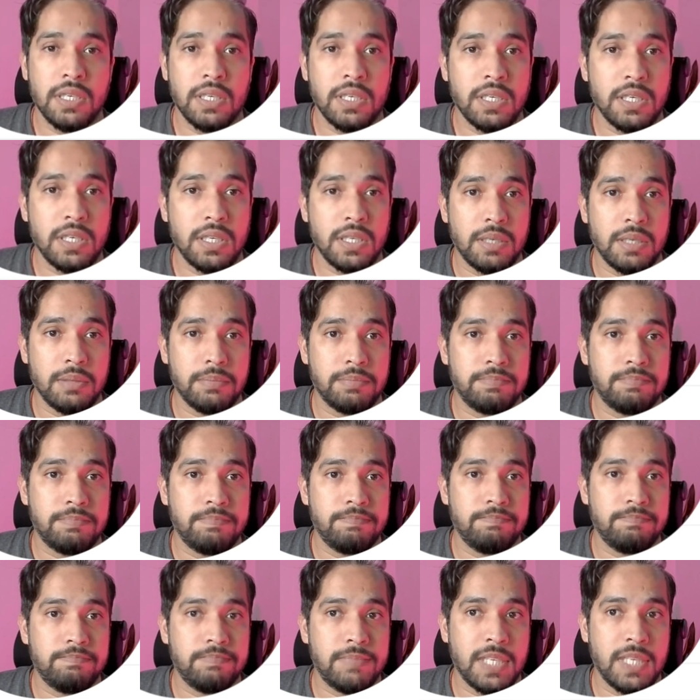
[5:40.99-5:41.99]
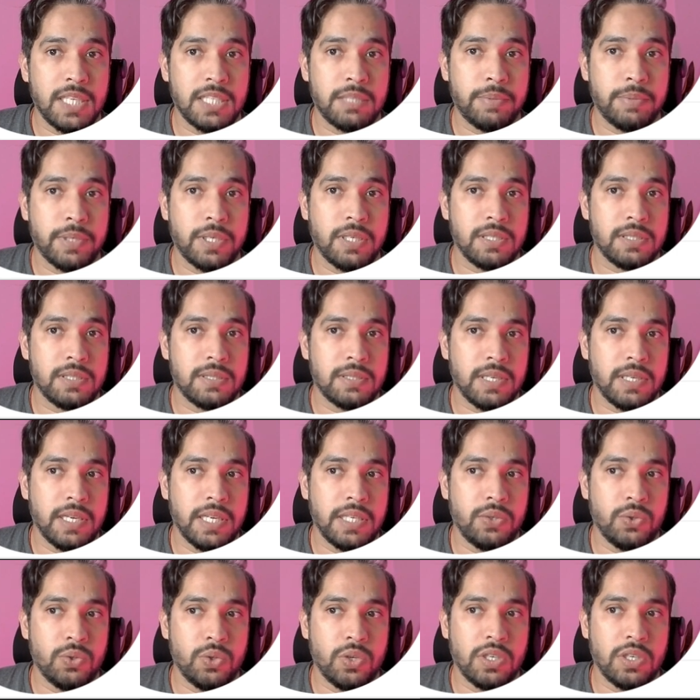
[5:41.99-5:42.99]
Uh, that's because I
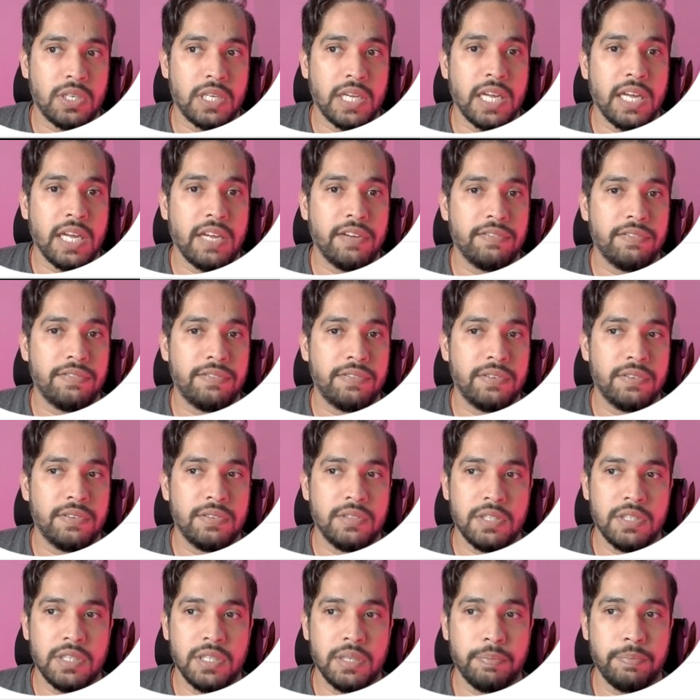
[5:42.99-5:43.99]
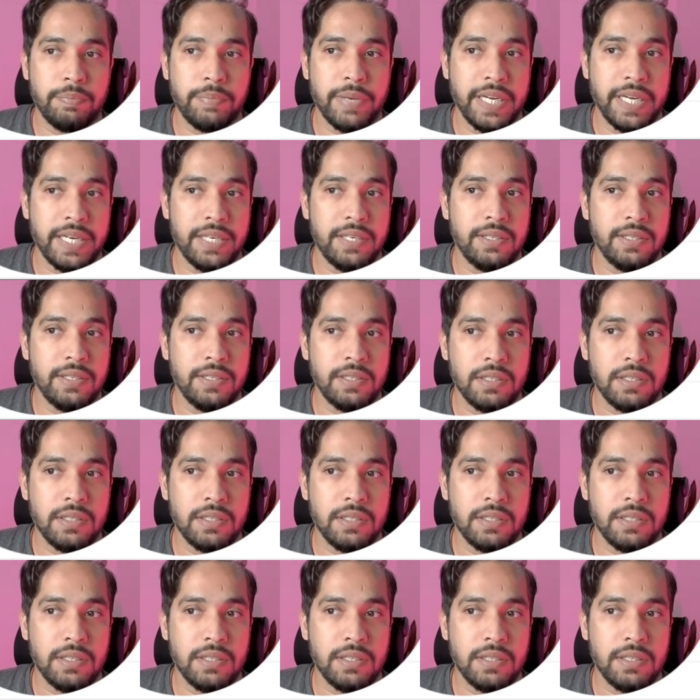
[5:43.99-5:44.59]
do not have the paid